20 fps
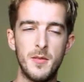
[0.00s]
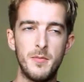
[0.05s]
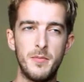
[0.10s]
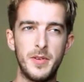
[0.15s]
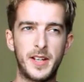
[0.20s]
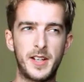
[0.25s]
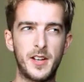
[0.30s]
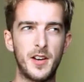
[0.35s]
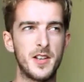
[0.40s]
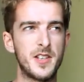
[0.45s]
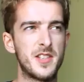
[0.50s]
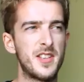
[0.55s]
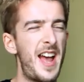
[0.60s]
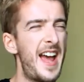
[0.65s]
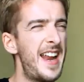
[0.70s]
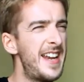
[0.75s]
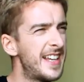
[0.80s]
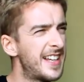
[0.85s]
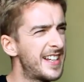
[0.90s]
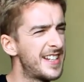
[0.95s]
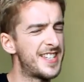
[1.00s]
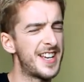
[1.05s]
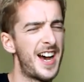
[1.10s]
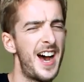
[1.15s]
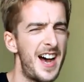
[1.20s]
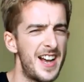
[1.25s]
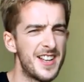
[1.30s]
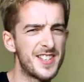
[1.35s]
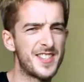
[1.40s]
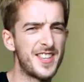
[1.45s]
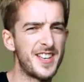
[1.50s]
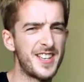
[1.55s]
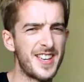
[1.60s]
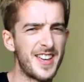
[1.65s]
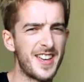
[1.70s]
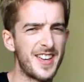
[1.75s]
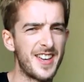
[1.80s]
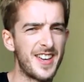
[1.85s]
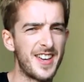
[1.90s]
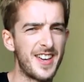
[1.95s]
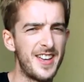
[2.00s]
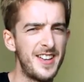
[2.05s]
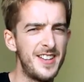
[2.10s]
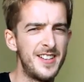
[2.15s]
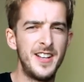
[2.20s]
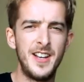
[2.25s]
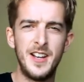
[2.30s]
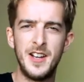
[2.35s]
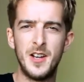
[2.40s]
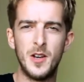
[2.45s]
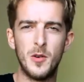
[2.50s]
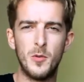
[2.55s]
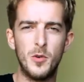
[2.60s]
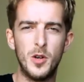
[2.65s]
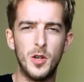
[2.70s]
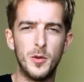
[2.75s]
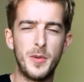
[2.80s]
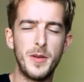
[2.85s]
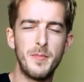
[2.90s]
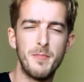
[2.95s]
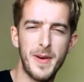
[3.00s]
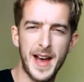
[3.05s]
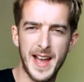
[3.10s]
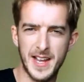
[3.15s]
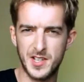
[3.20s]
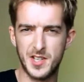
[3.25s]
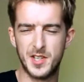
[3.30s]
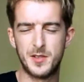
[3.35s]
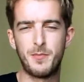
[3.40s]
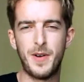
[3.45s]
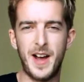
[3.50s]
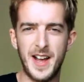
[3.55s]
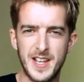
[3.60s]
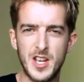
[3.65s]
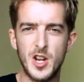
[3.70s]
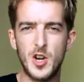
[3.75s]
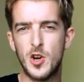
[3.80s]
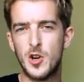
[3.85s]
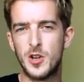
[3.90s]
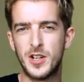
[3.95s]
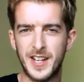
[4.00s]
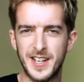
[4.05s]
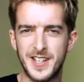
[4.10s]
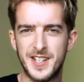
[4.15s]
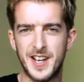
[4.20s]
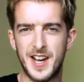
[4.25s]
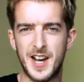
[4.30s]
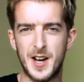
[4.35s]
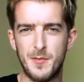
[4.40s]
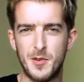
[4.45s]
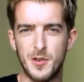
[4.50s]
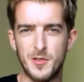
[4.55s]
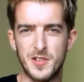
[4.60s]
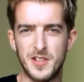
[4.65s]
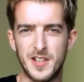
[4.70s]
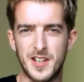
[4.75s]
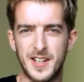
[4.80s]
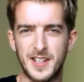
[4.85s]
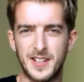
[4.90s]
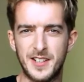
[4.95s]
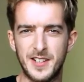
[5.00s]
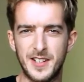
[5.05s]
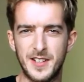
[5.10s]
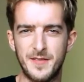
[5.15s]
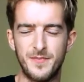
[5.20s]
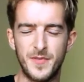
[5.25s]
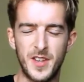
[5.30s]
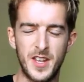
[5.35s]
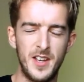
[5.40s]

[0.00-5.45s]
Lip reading: because any guitars that you hear will be masked by your own guitar, most likely.